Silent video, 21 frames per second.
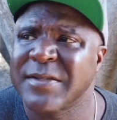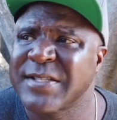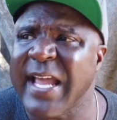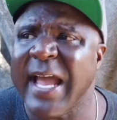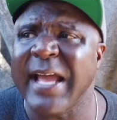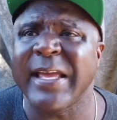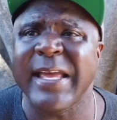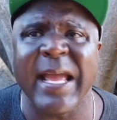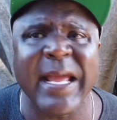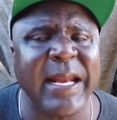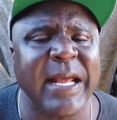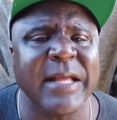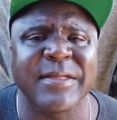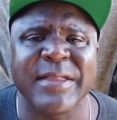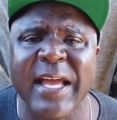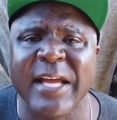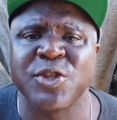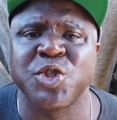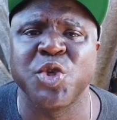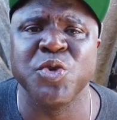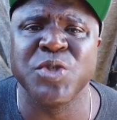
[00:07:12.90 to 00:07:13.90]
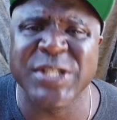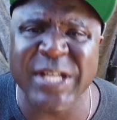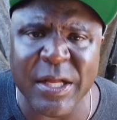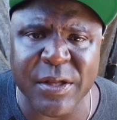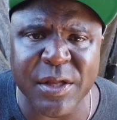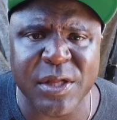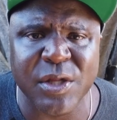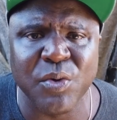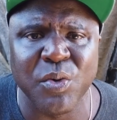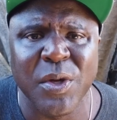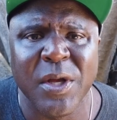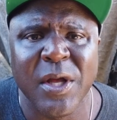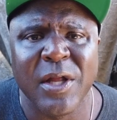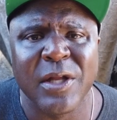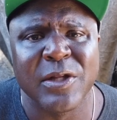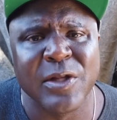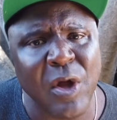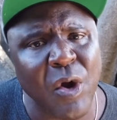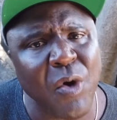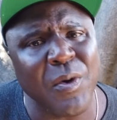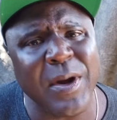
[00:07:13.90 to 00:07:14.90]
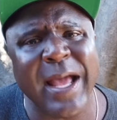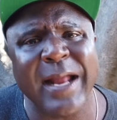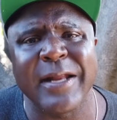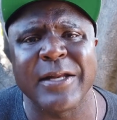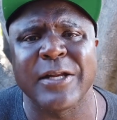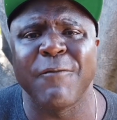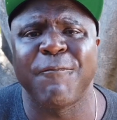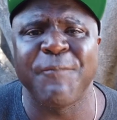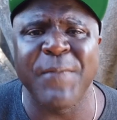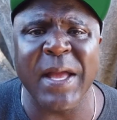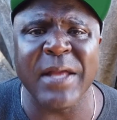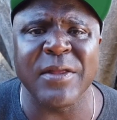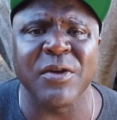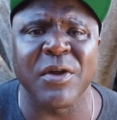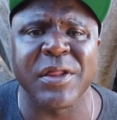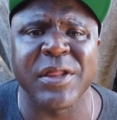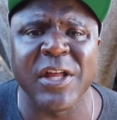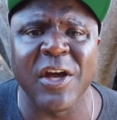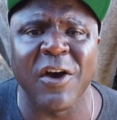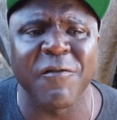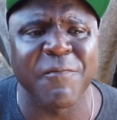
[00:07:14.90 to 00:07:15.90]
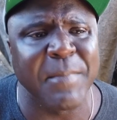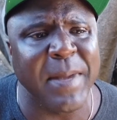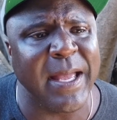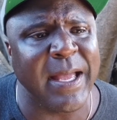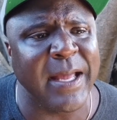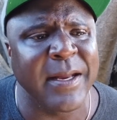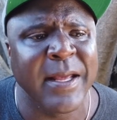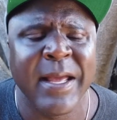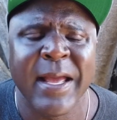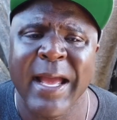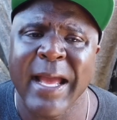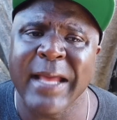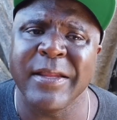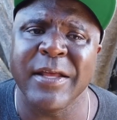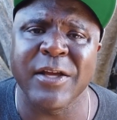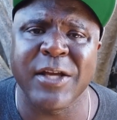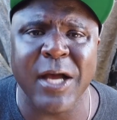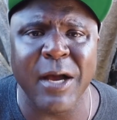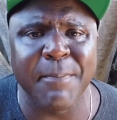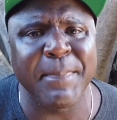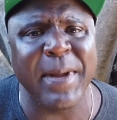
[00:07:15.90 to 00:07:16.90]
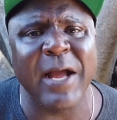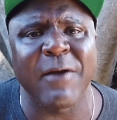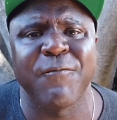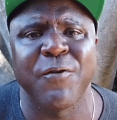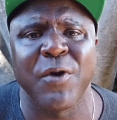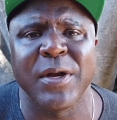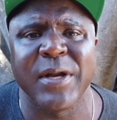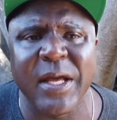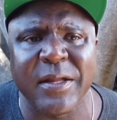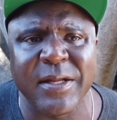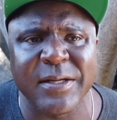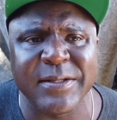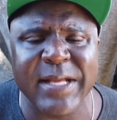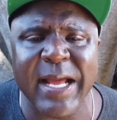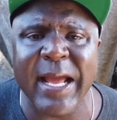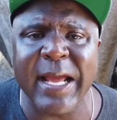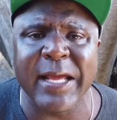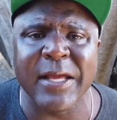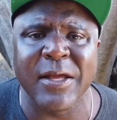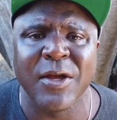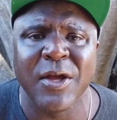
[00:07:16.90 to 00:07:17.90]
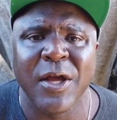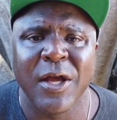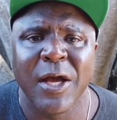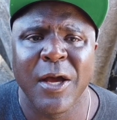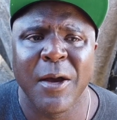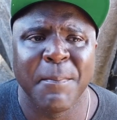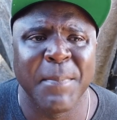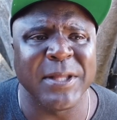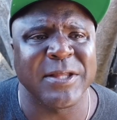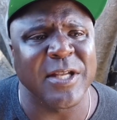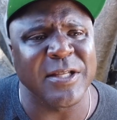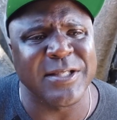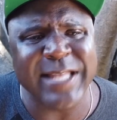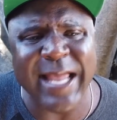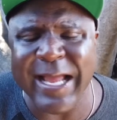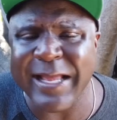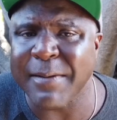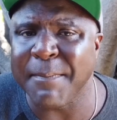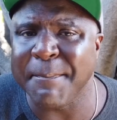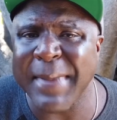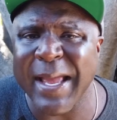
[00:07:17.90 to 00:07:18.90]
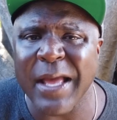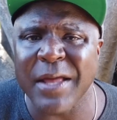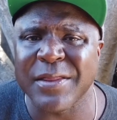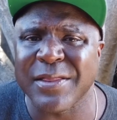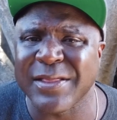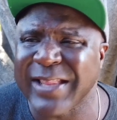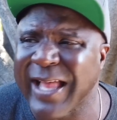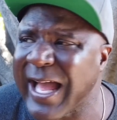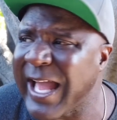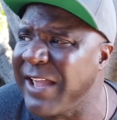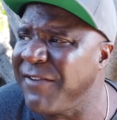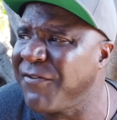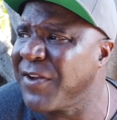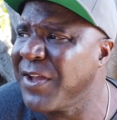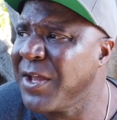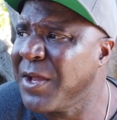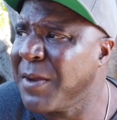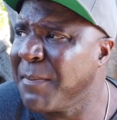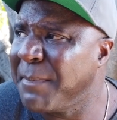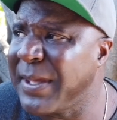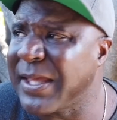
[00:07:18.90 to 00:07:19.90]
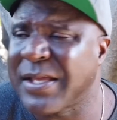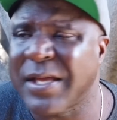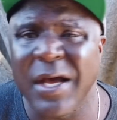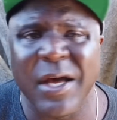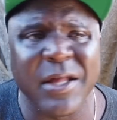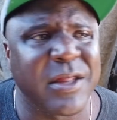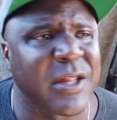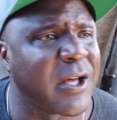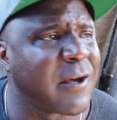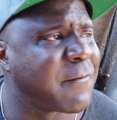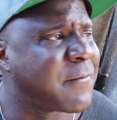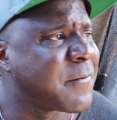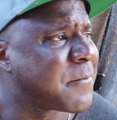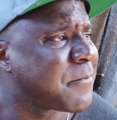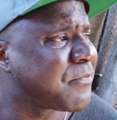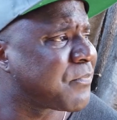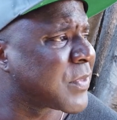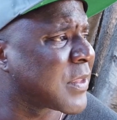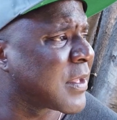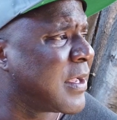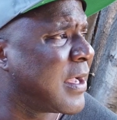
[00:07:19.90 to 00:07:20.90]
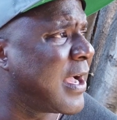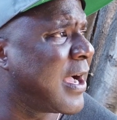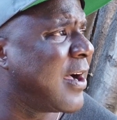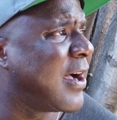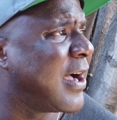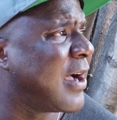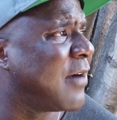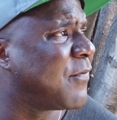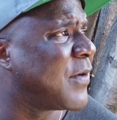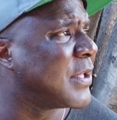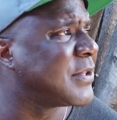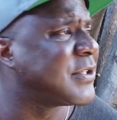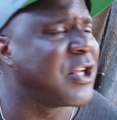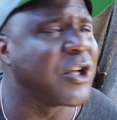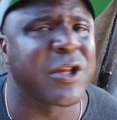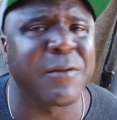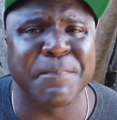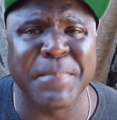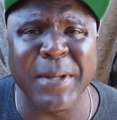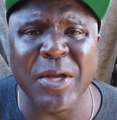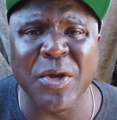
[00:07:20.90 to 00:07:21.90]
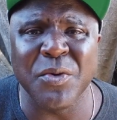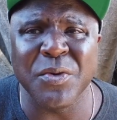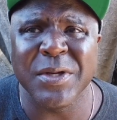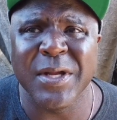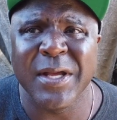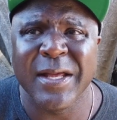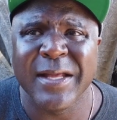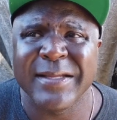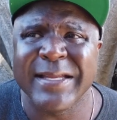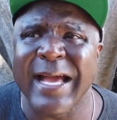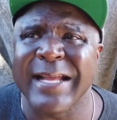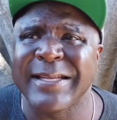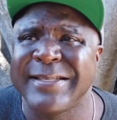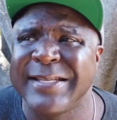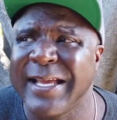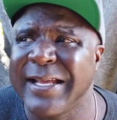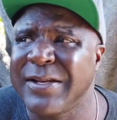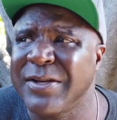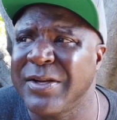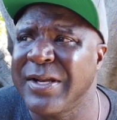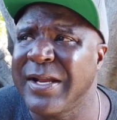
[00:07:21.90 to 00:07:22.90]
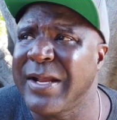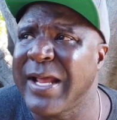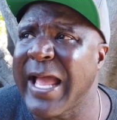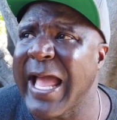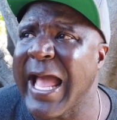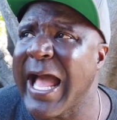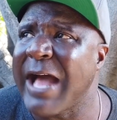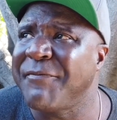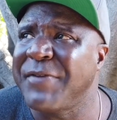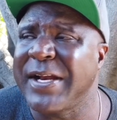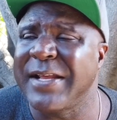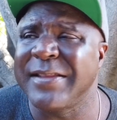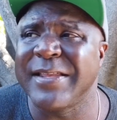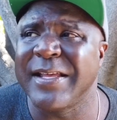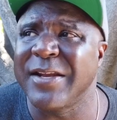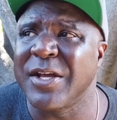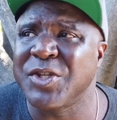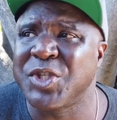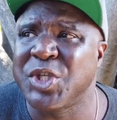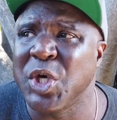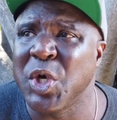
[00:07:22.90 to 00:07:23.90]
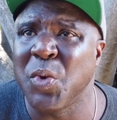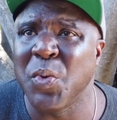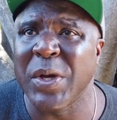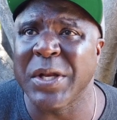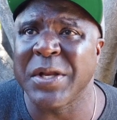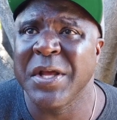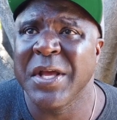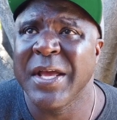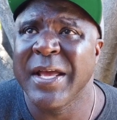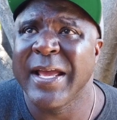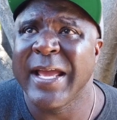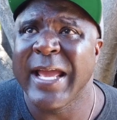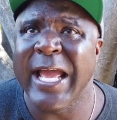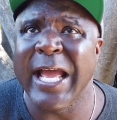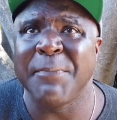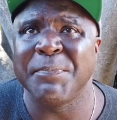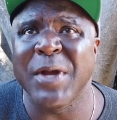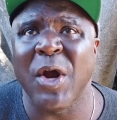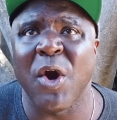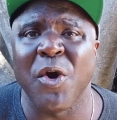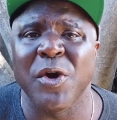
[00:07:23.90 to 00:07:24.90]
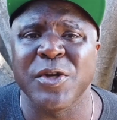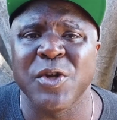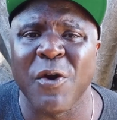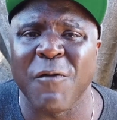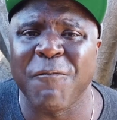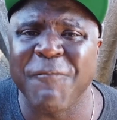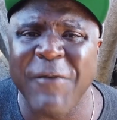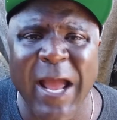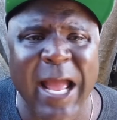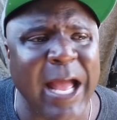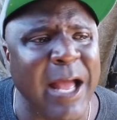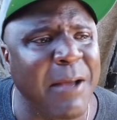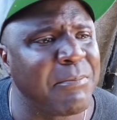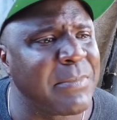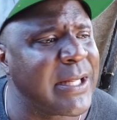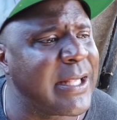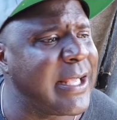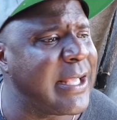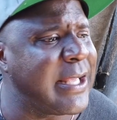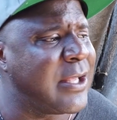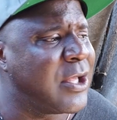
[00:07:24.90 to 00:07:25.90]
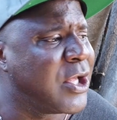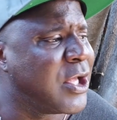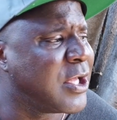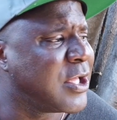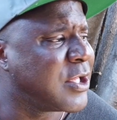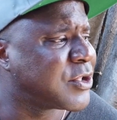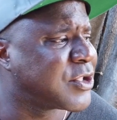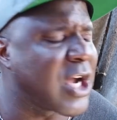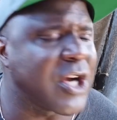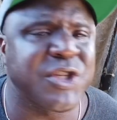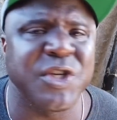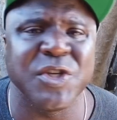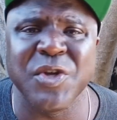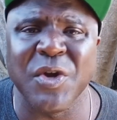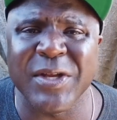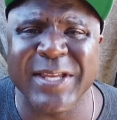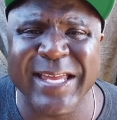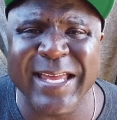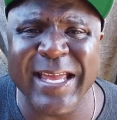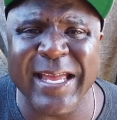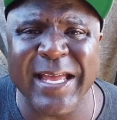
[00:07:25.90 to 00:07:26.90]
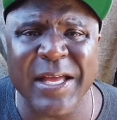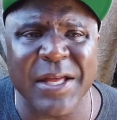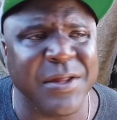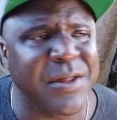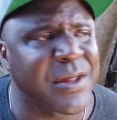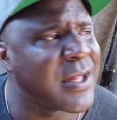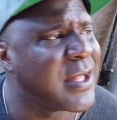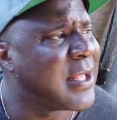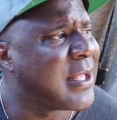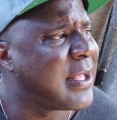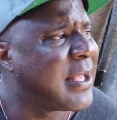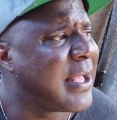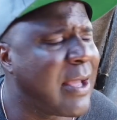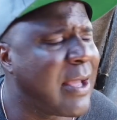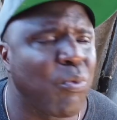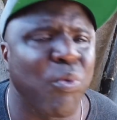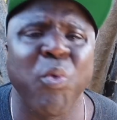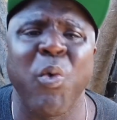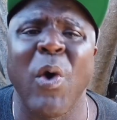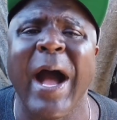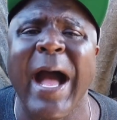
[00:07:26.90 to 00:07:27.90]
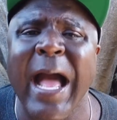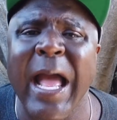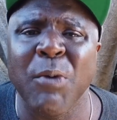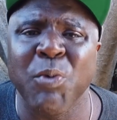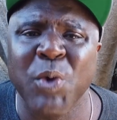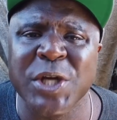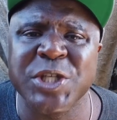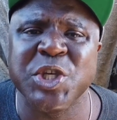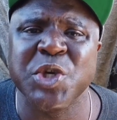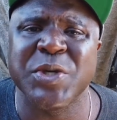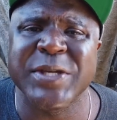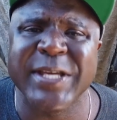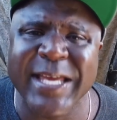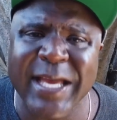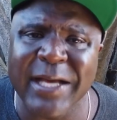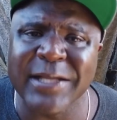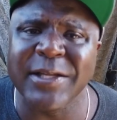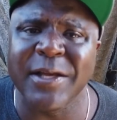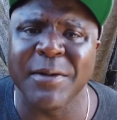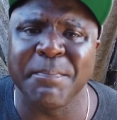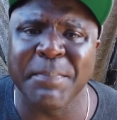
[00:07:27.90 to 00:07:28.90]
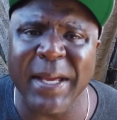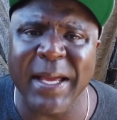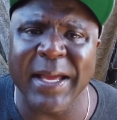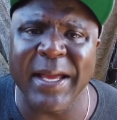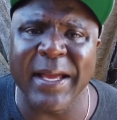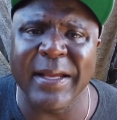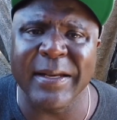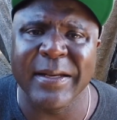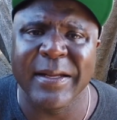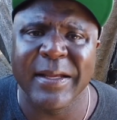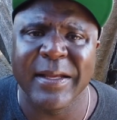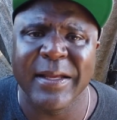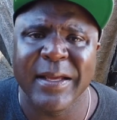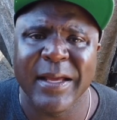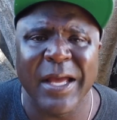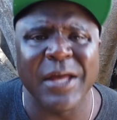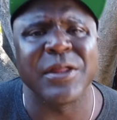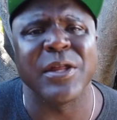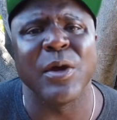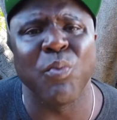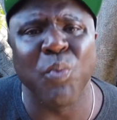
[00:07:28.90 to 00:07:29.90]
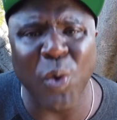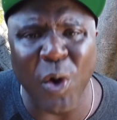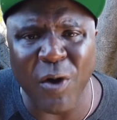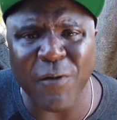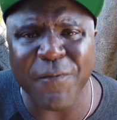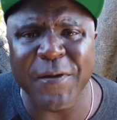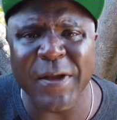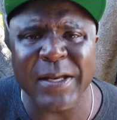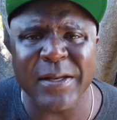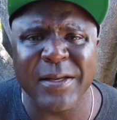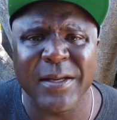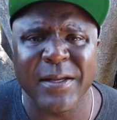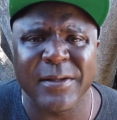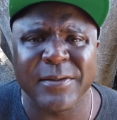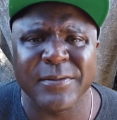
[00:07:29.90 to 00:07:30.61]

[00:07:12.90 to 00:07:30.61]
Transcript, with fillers: Take anything, jujitsu. Learn how to defend yourself, man, and then come back for another day. But to take a man's life because of uh, of a dispute that didn't have anything to do with him hurting your family, touching your kids, why would you kill him, man? Is it worth it?